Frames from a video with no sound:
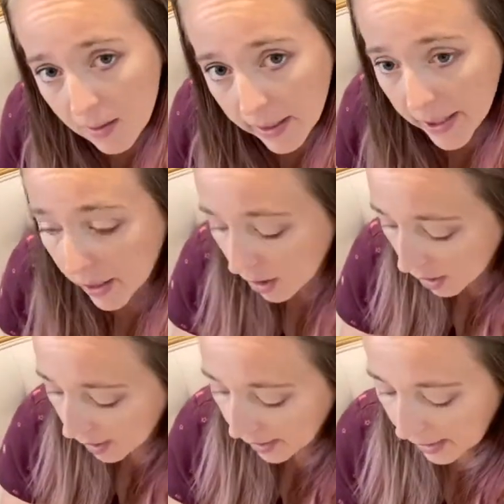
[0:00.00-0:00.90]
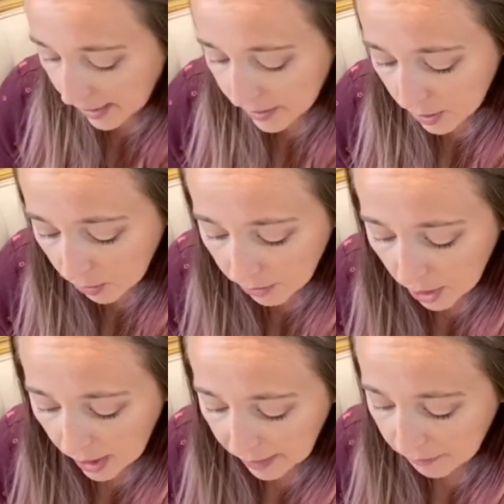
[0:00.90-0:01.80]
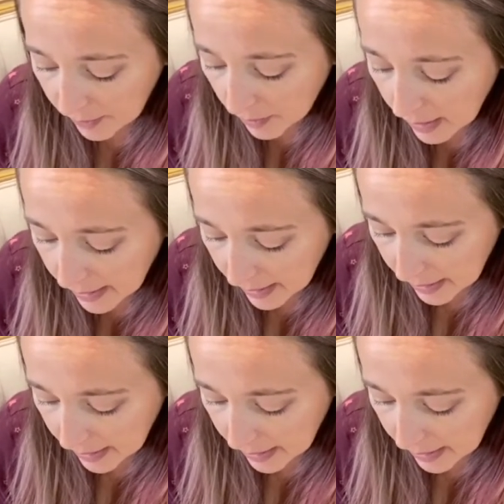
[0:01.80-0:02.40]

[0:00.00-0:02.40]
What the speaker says: in here, and so far I feel like